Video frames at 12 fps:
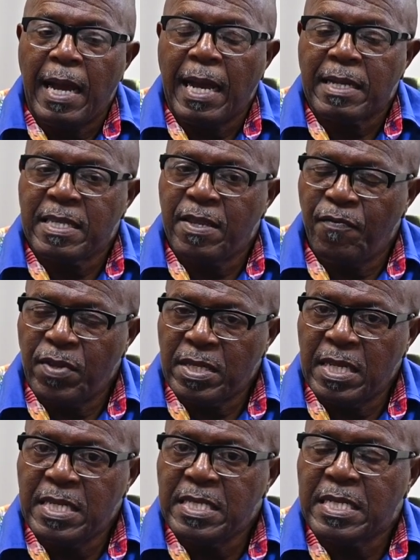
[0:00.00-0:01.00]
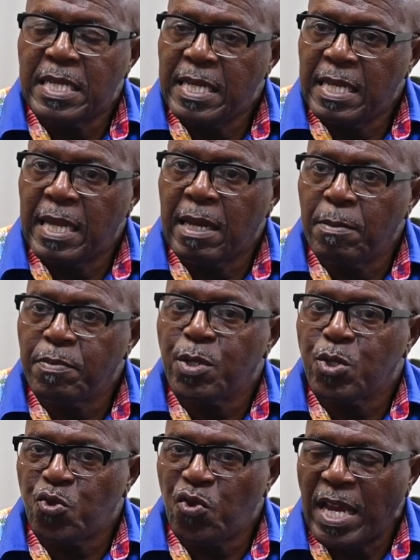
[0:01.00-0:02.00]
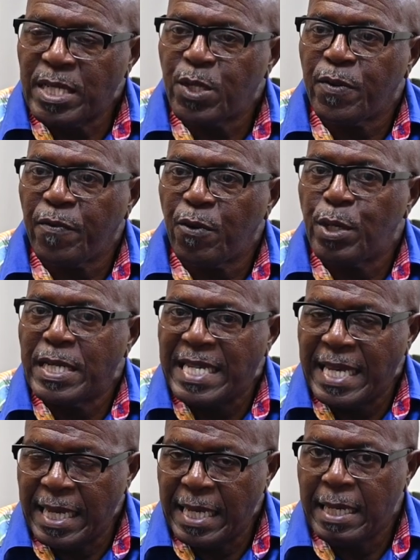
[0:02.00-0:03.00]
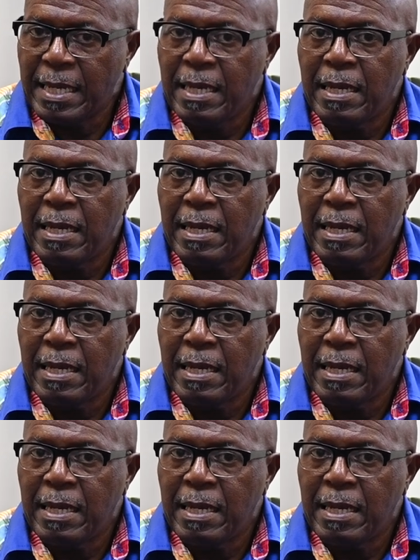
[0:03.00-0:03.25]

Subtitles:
activities leading up to transfer day,